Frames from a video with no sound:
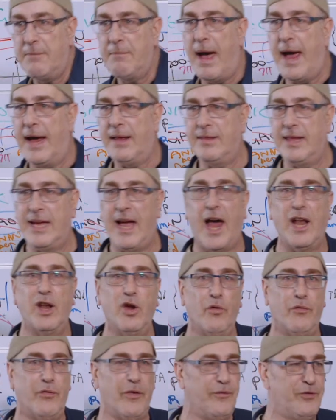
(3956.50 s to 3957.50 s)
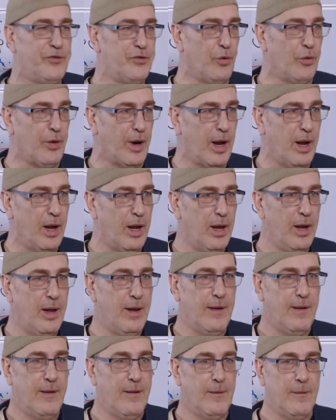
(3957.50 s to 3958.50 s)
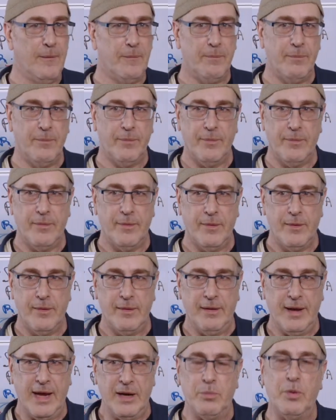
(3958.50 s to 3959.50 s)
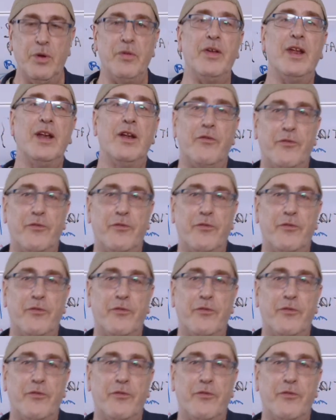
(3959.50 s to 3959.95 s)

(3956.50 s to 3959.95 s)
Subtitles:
made the Aluf of Surah. And within a